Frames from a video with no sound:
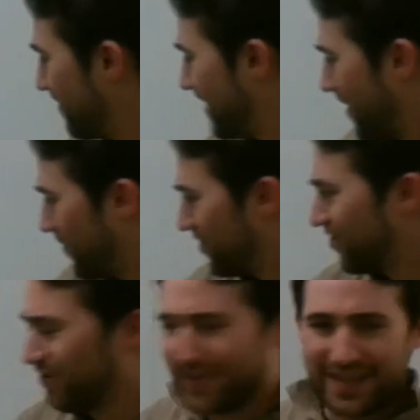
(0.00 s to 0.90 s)
temperature.
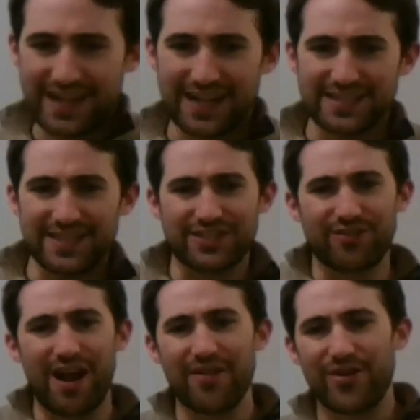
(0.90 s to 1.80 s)
It kind of sticks
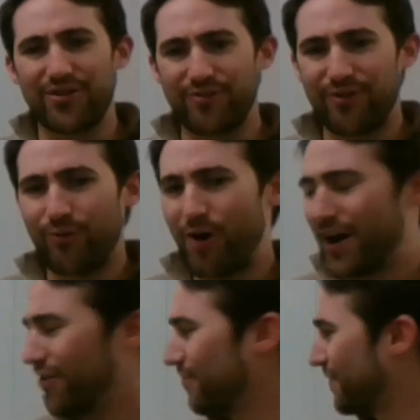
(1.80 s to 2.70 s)
around there for a
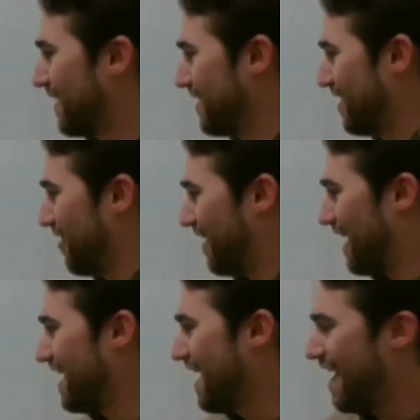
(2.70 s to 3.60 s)
while.
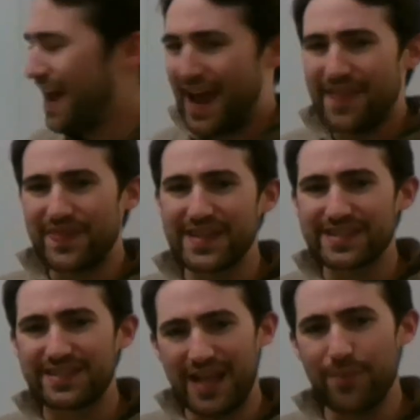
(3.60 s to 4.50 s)
Okay? At this
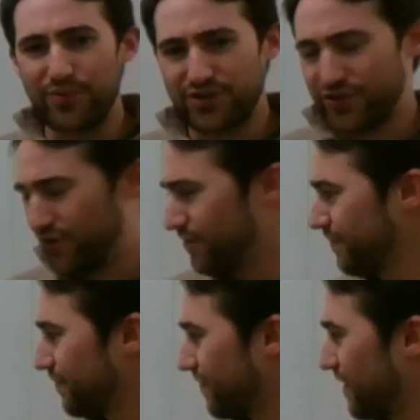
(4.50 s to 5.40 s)
temperature,
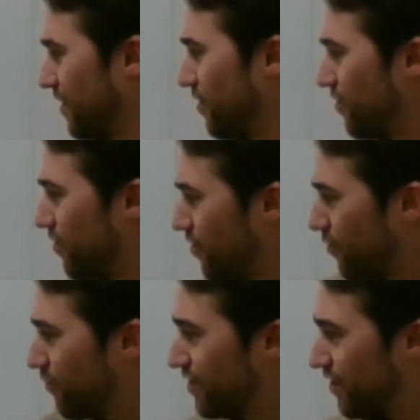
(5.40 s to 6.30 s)

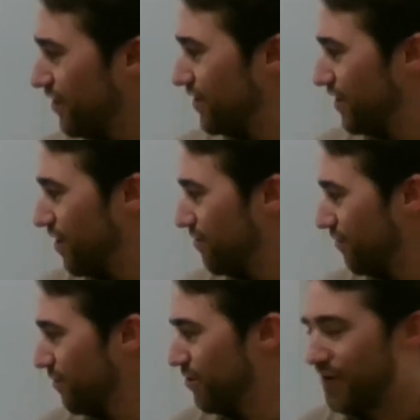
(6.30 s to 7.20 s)
we start to go
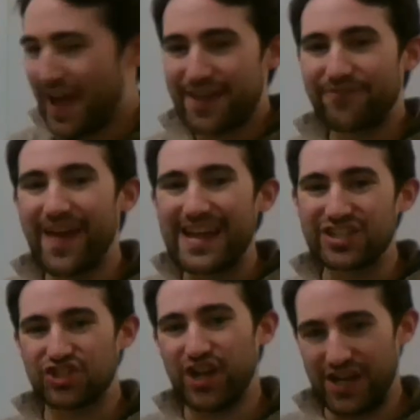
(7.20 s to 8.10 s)
through a phase
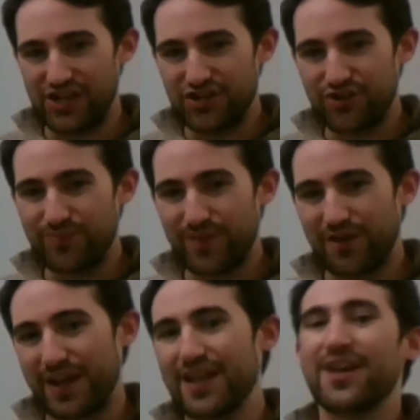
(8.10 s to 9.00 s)
change.
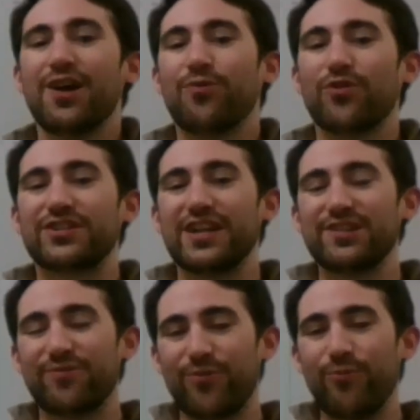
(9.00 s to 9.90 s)
Okay? We're changing
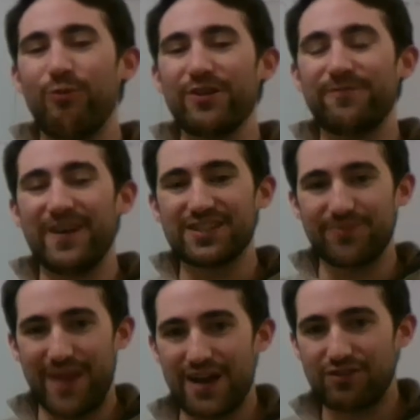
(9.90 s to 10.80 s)
from one phase of
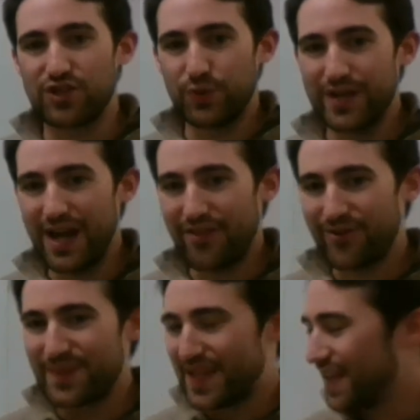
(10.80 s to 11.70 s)
matter to another.
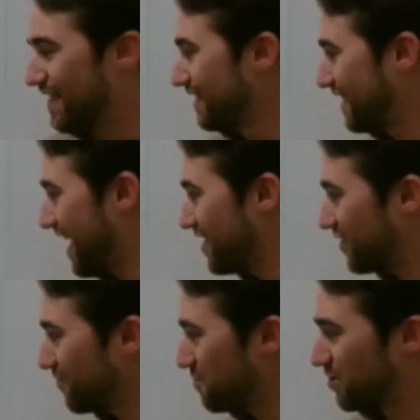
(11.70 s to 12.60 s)
In this
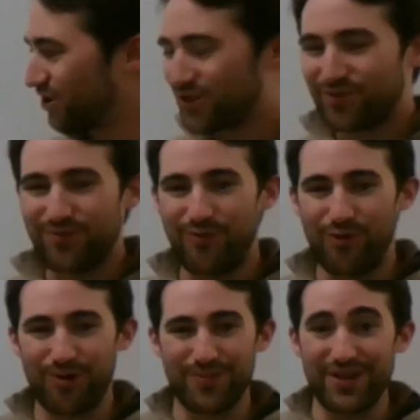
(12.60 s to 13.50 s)
case, we start to
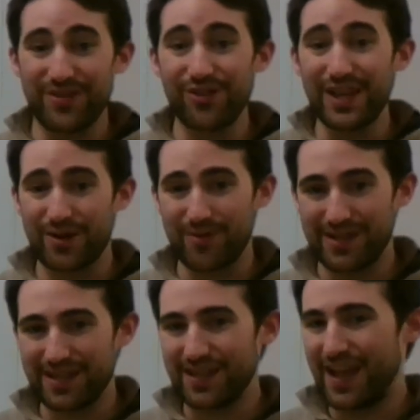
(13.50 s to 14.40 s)
form the liquid
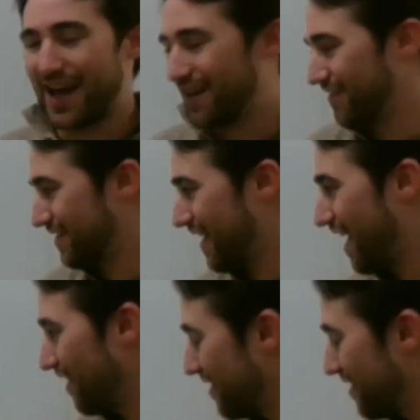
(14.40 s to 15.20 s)
out of the solid.